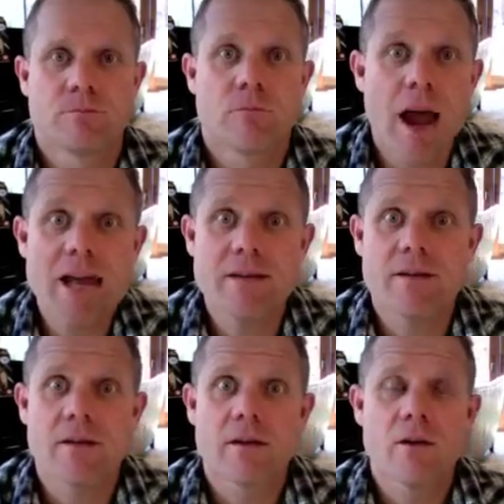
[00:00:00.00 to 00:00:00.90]

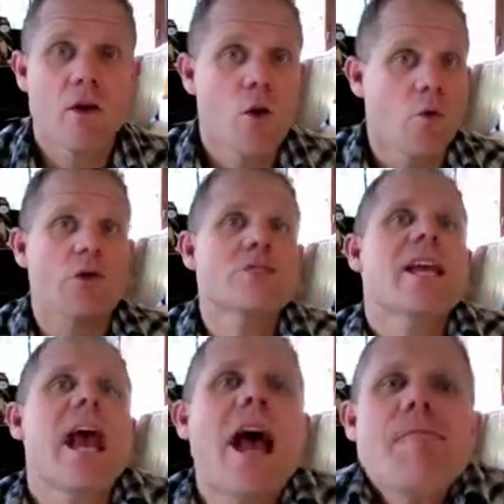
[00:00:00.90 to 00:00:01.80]
Right? When you
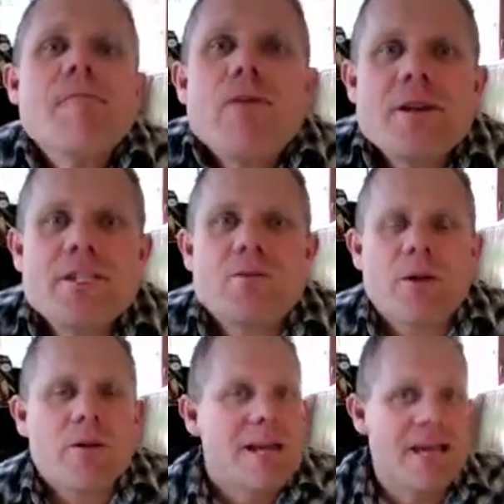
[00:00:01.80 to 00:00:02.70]
say I'm for
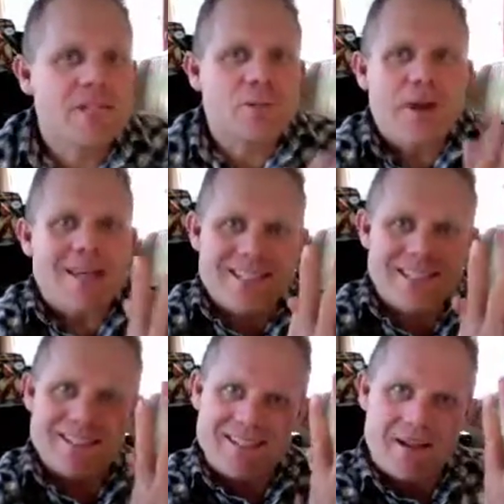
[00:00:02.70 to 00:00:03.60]
Israel, Israel
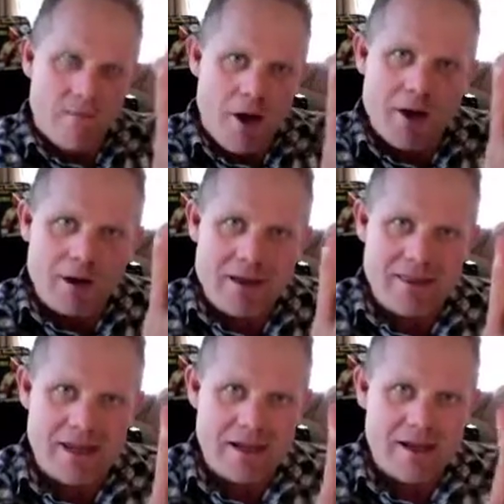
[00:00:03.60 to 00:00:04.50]
isn't
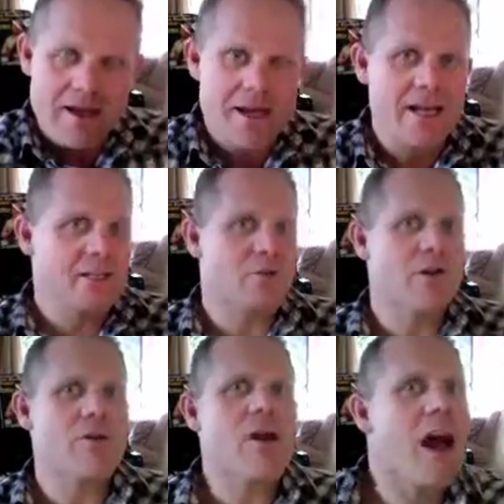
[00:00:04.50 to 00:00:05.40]
monolithic.
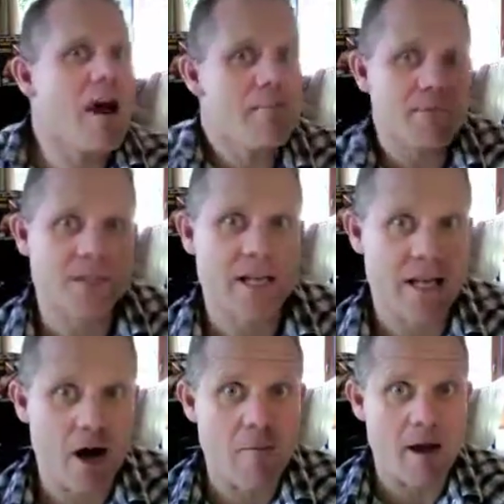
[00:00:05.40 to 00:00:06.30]
Israel comes,
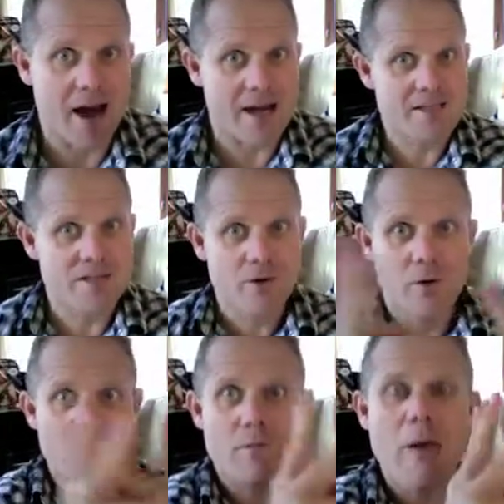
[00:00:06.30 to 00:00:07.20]
in our minds,
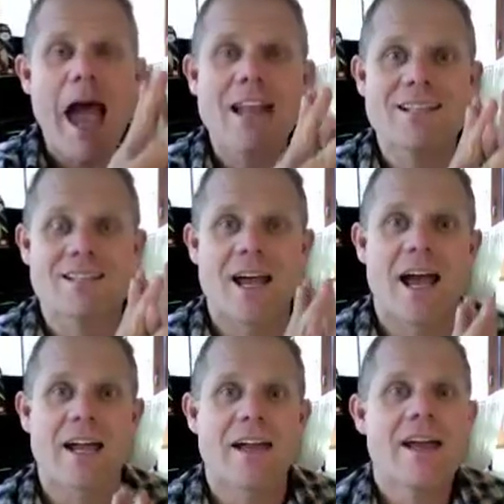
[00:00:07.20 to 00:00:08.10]
with
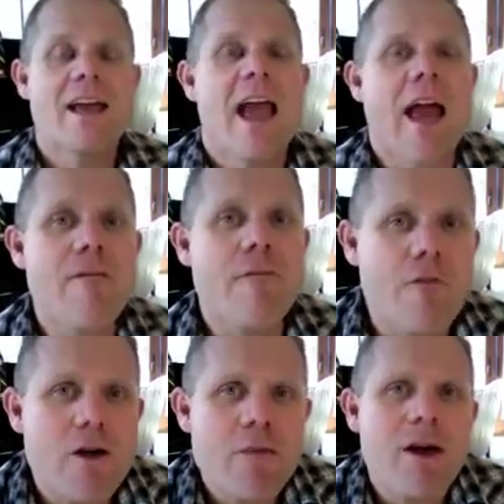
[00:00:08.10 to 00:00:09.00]
Palestine.
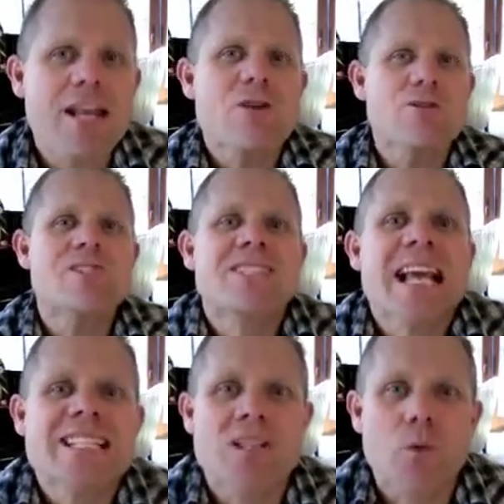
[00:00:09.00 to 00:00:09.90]
Everybody who
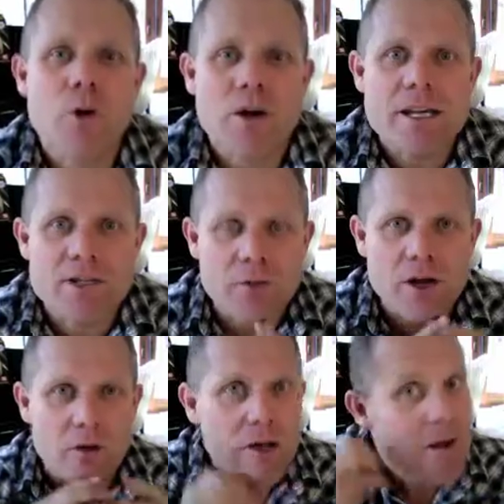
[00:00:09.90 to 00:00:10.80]
says the word
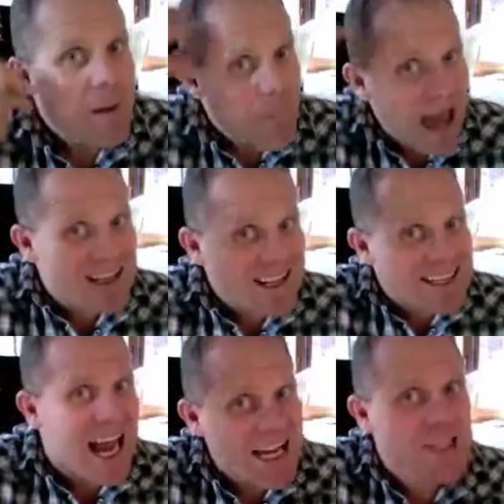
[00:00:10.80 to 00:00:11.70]
Israel,
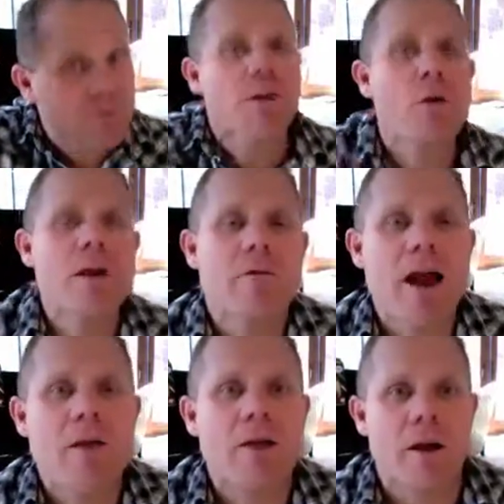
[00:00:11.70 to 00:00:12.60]
Palestine is floating
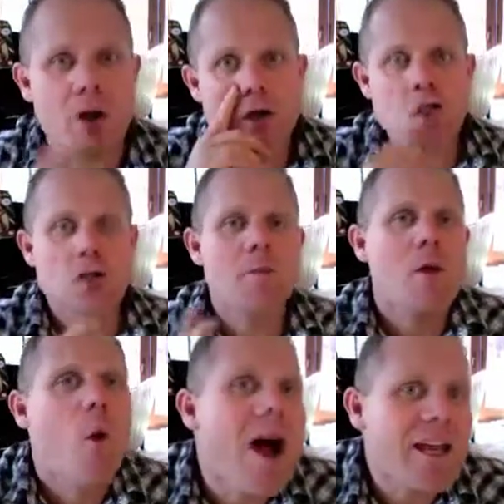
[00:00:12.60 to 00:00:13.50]
around there. So to be
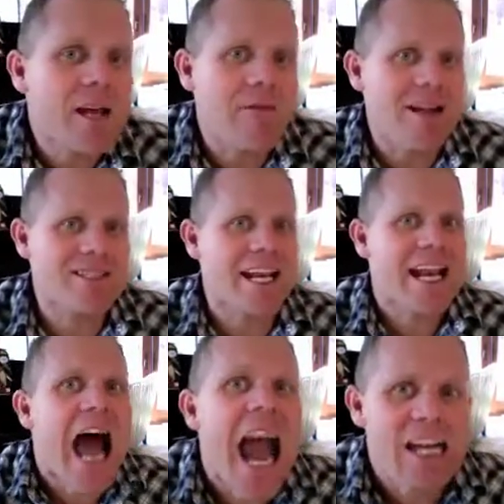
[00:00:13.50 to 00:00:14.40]
walking around
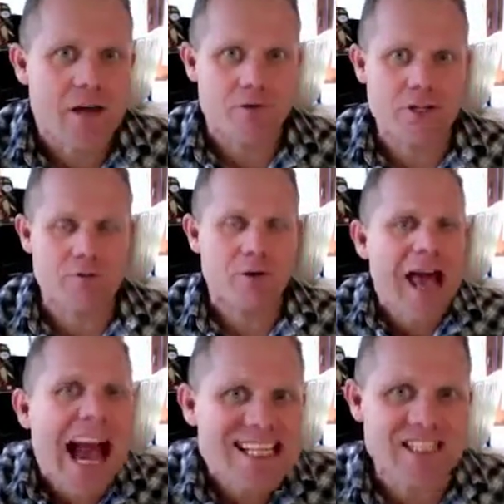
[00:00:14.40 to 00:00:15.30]
saying, I love
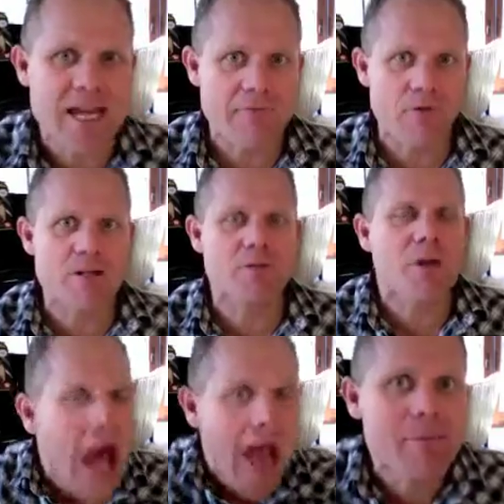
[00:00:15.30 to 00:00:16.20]
Israel, I stand for
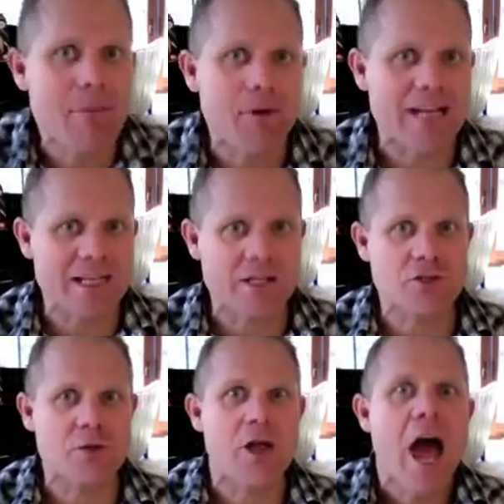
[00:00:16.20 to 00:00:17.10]
Israel, I'm going to protect
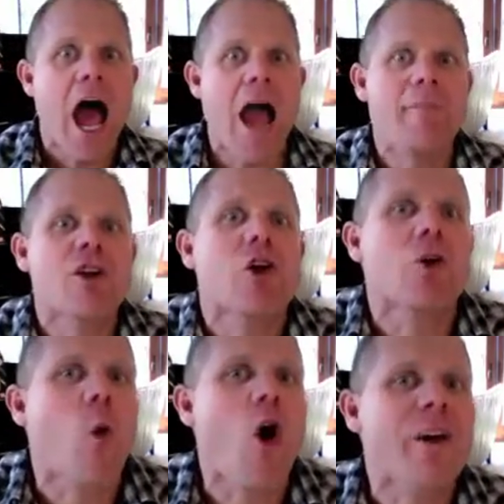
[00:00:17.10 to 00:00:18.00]
Israel, I'm going to go
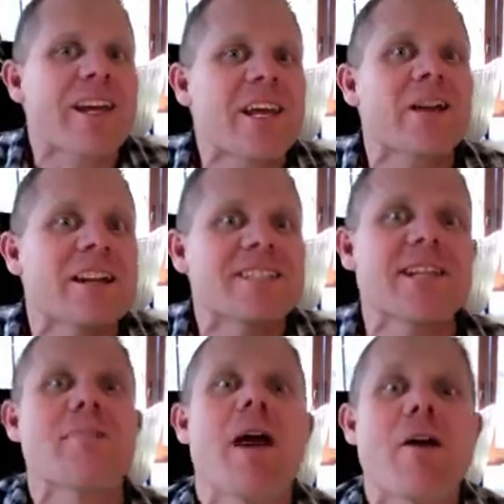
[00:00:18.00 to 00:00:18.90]
to war and kill
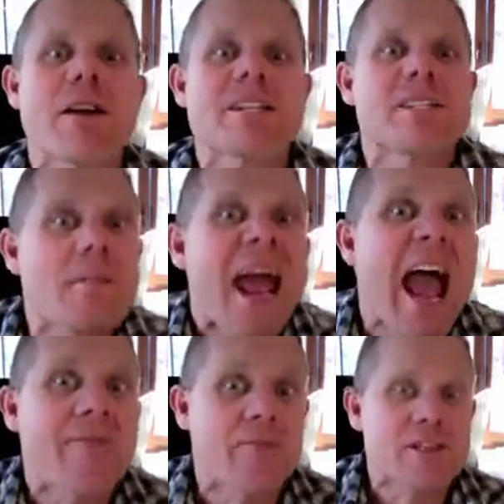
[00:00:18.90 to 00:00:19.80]
innocent Americans on
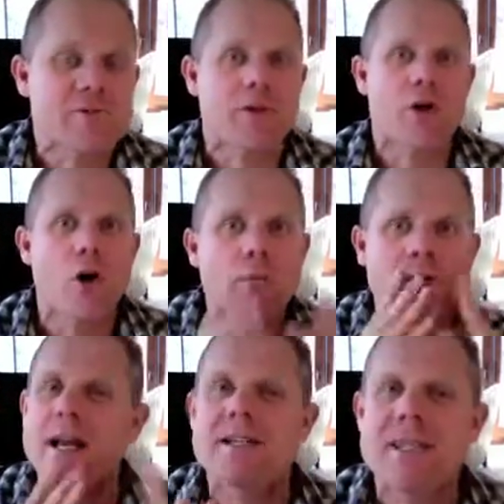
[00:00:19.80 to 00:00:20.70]
behalf of Israel. Oh, did I